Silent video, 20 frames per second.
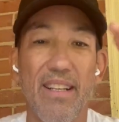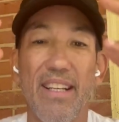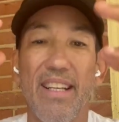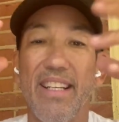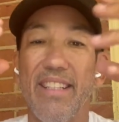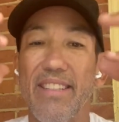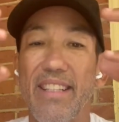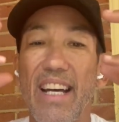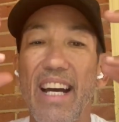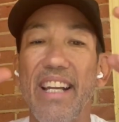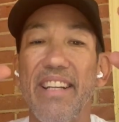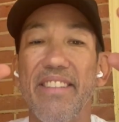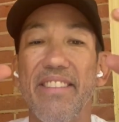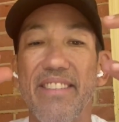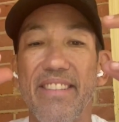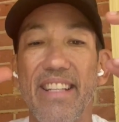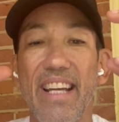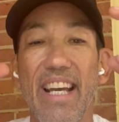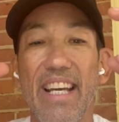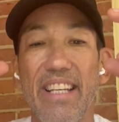It's got to
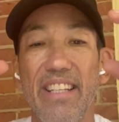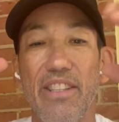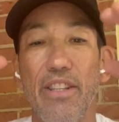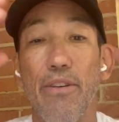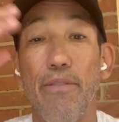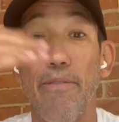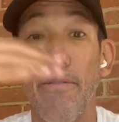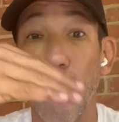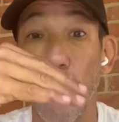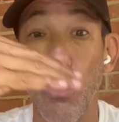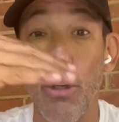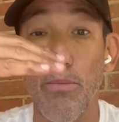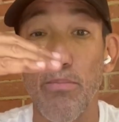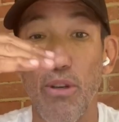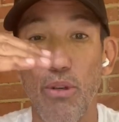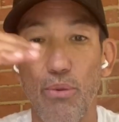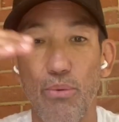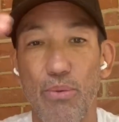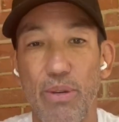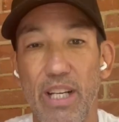stay in the
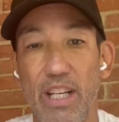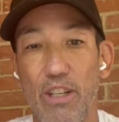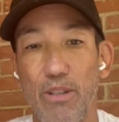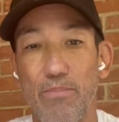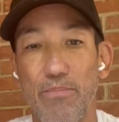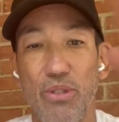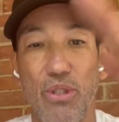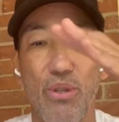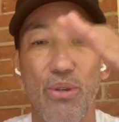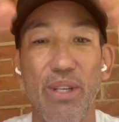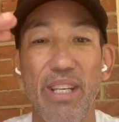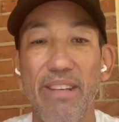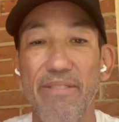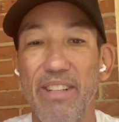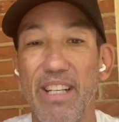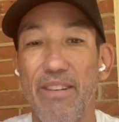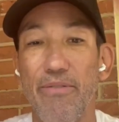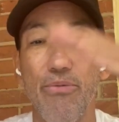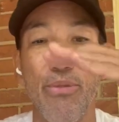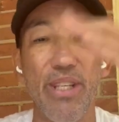verbal realm. So
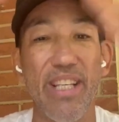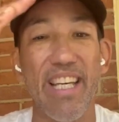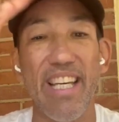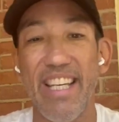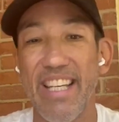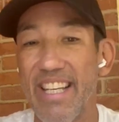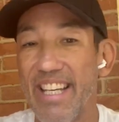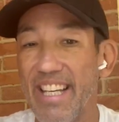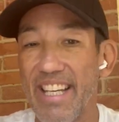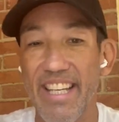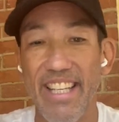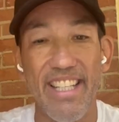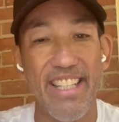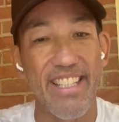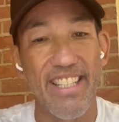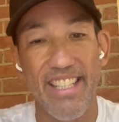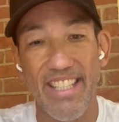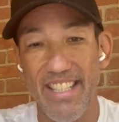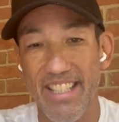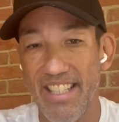even if we get
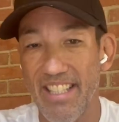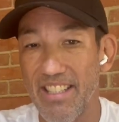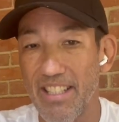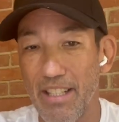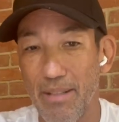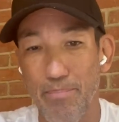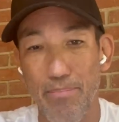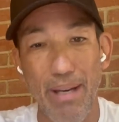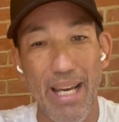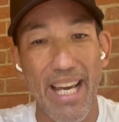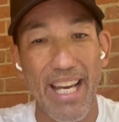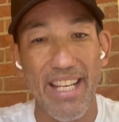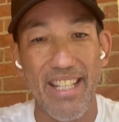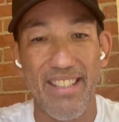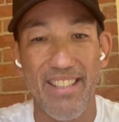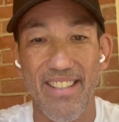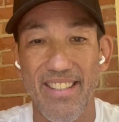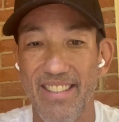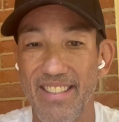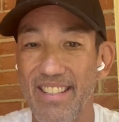heated in the
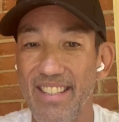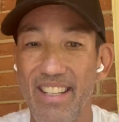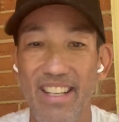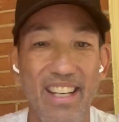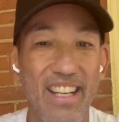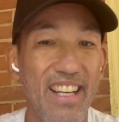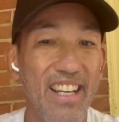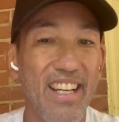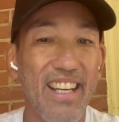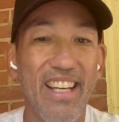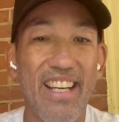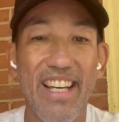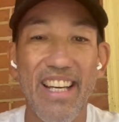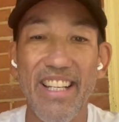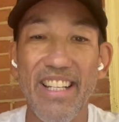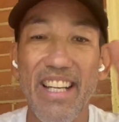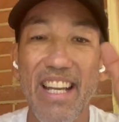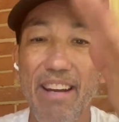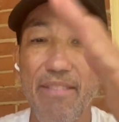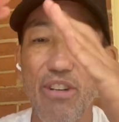debates, it
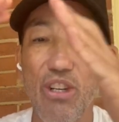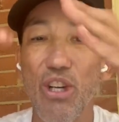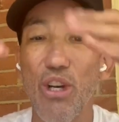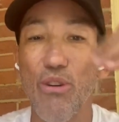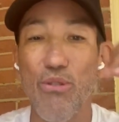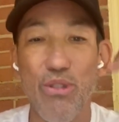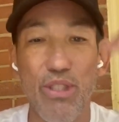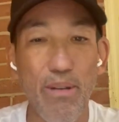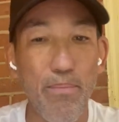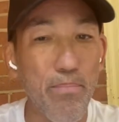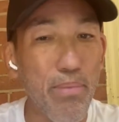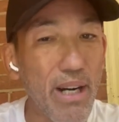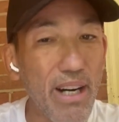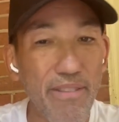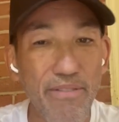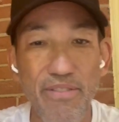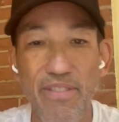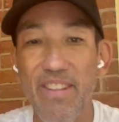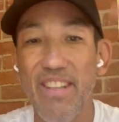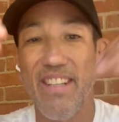never goes
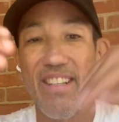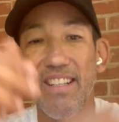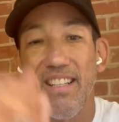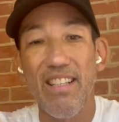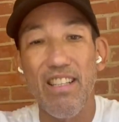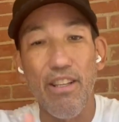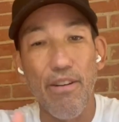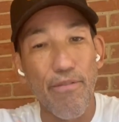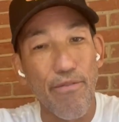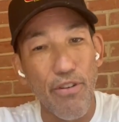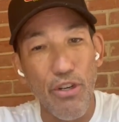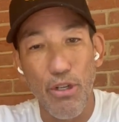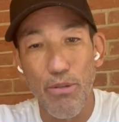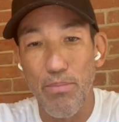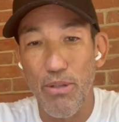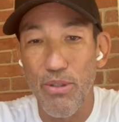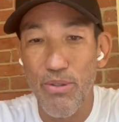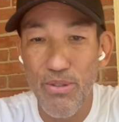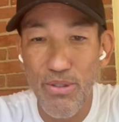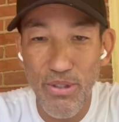above the
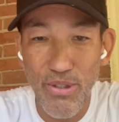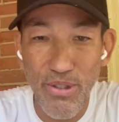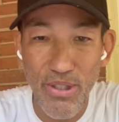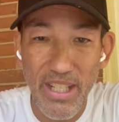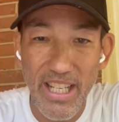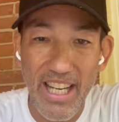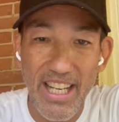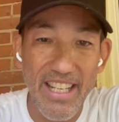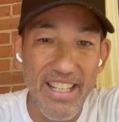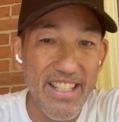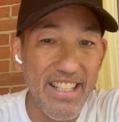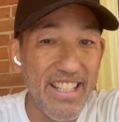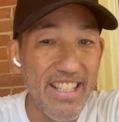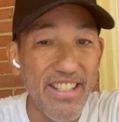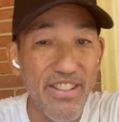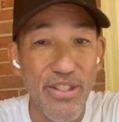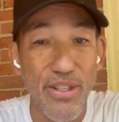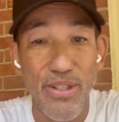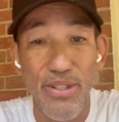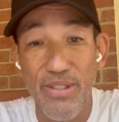verbal. You got to
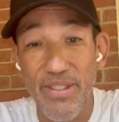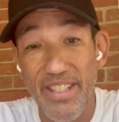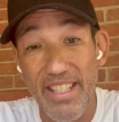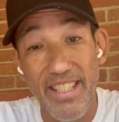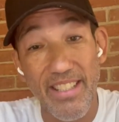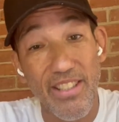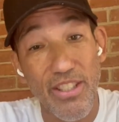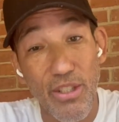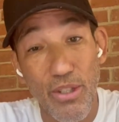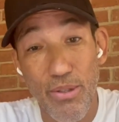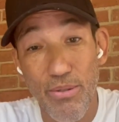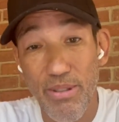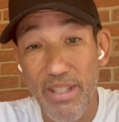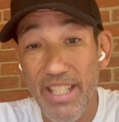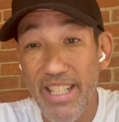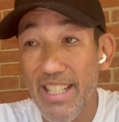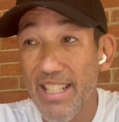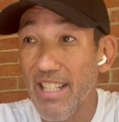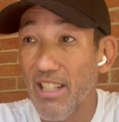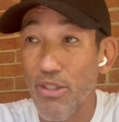either
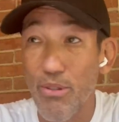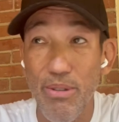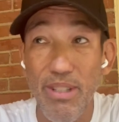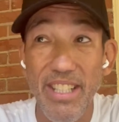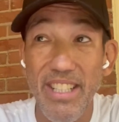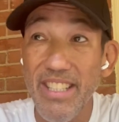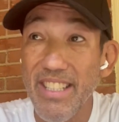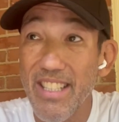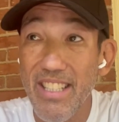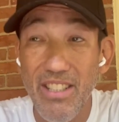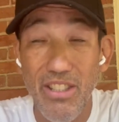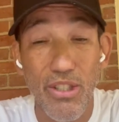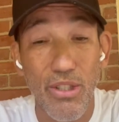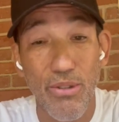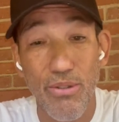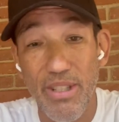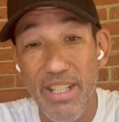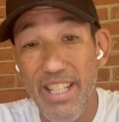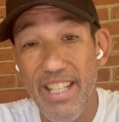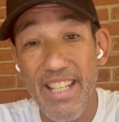disagree, agree to
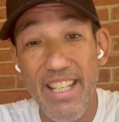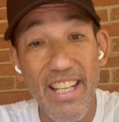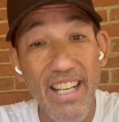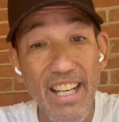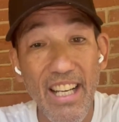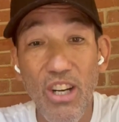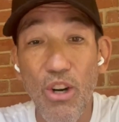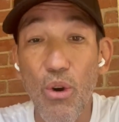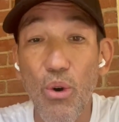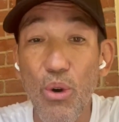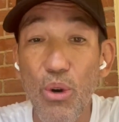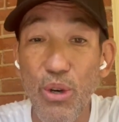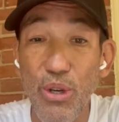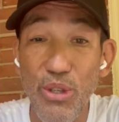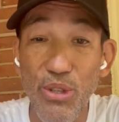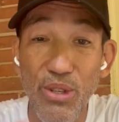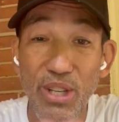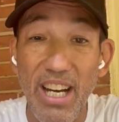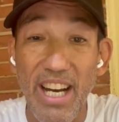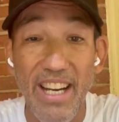disagree, or
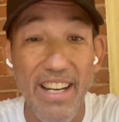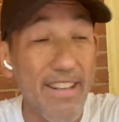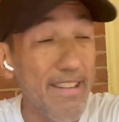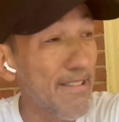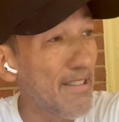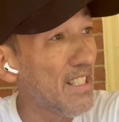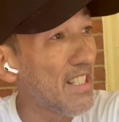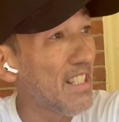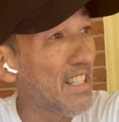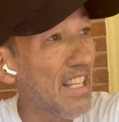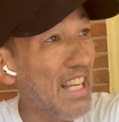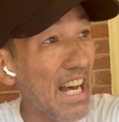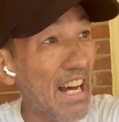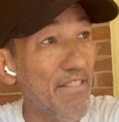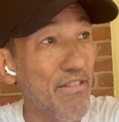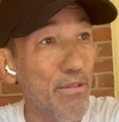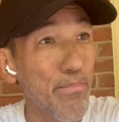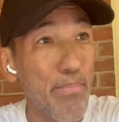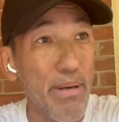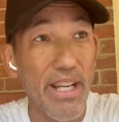you got to
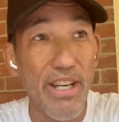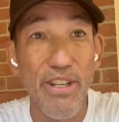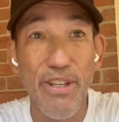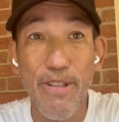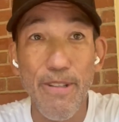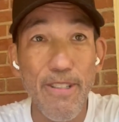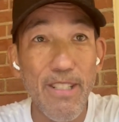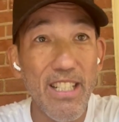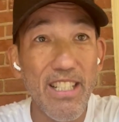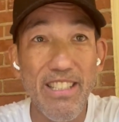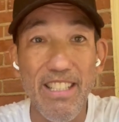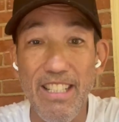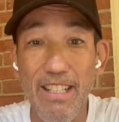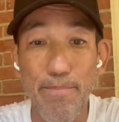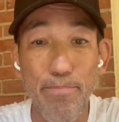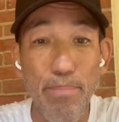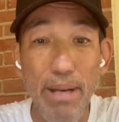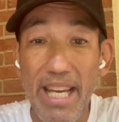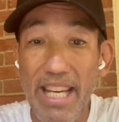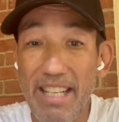have a better
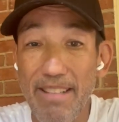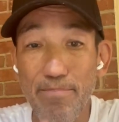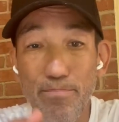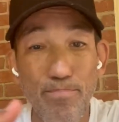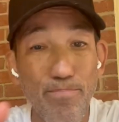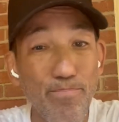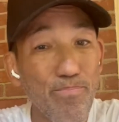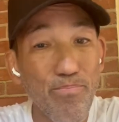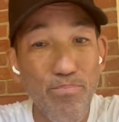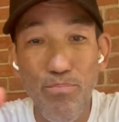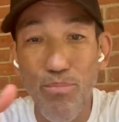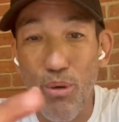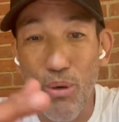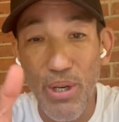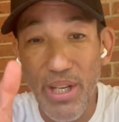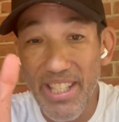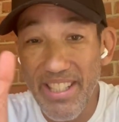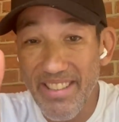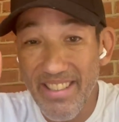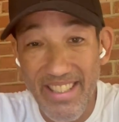debate
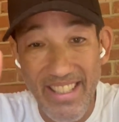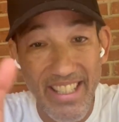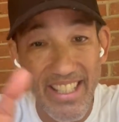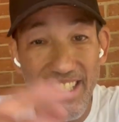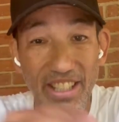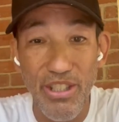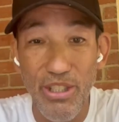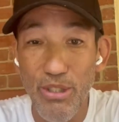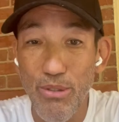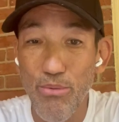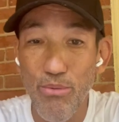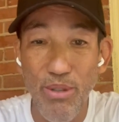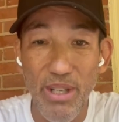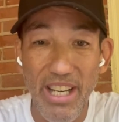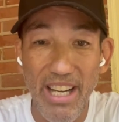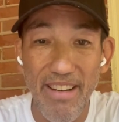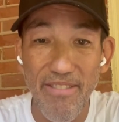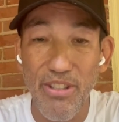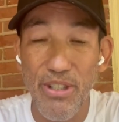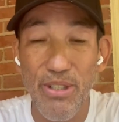point, skill,
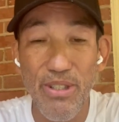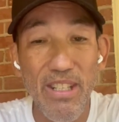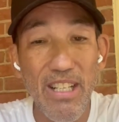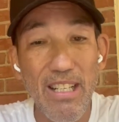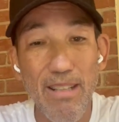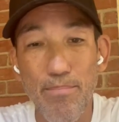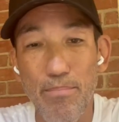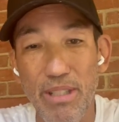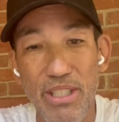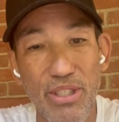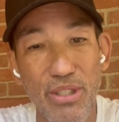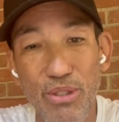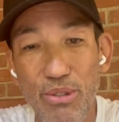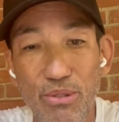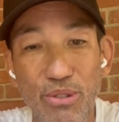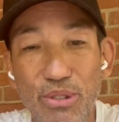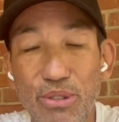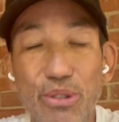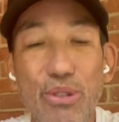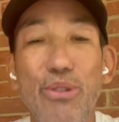whatever. But
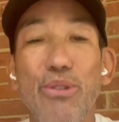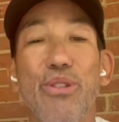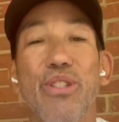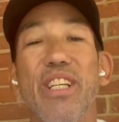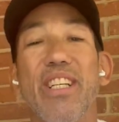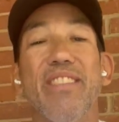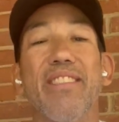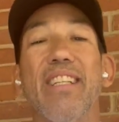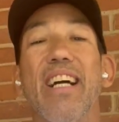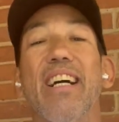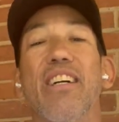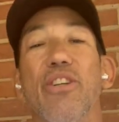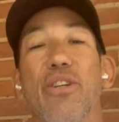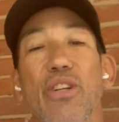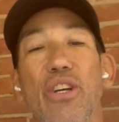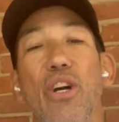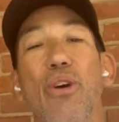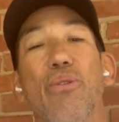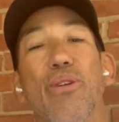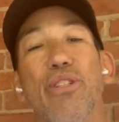you're just not going
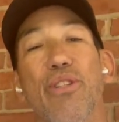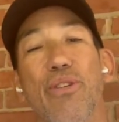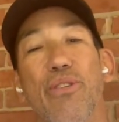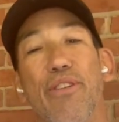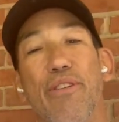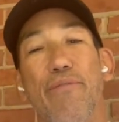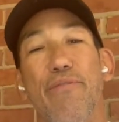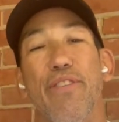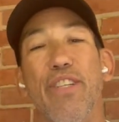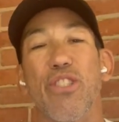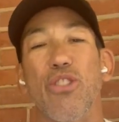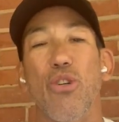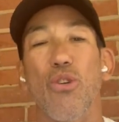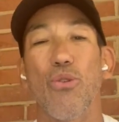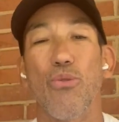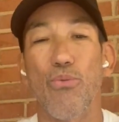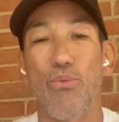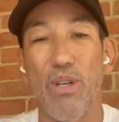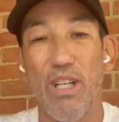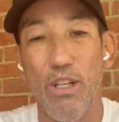to go into the
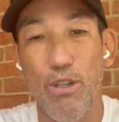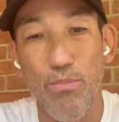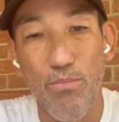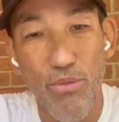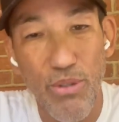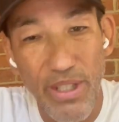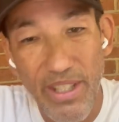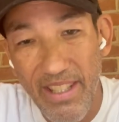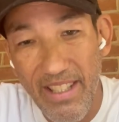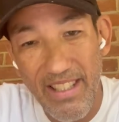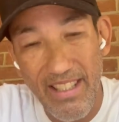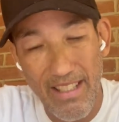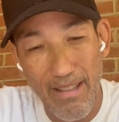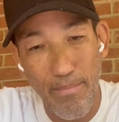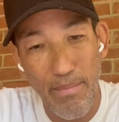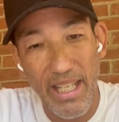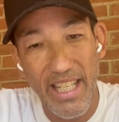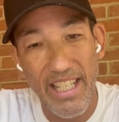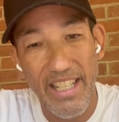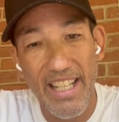physical realm with
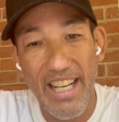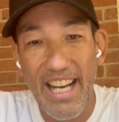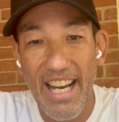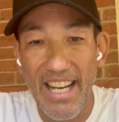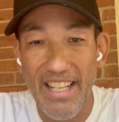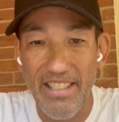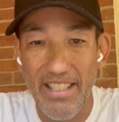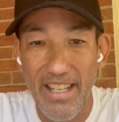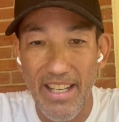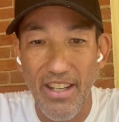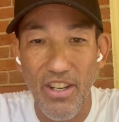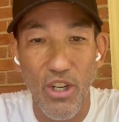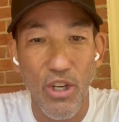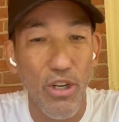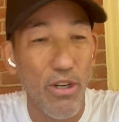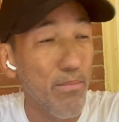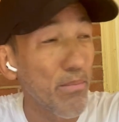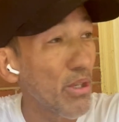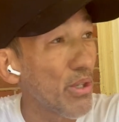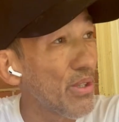somebody that has that
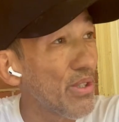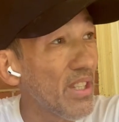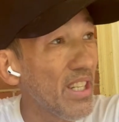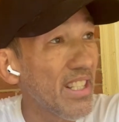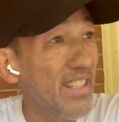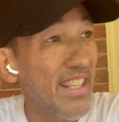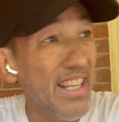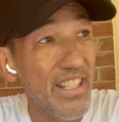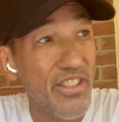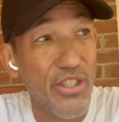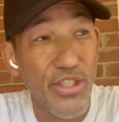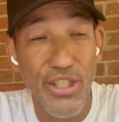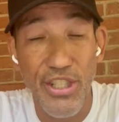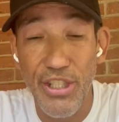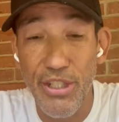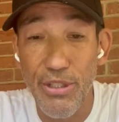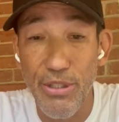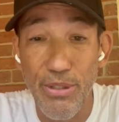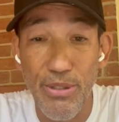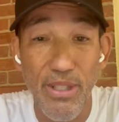armor, that
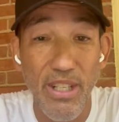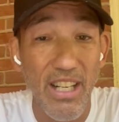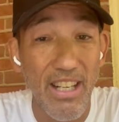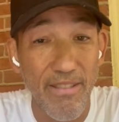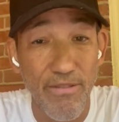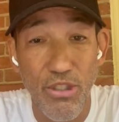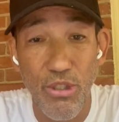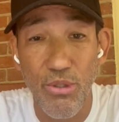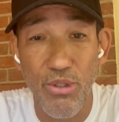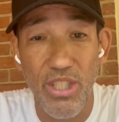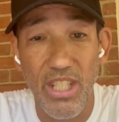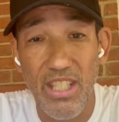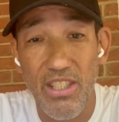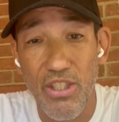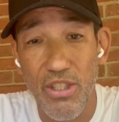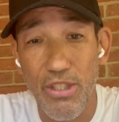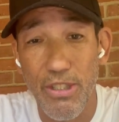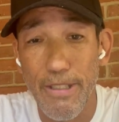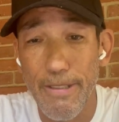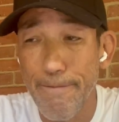shield of
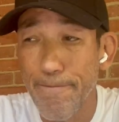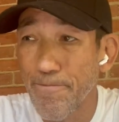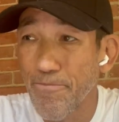jiu-jitsu.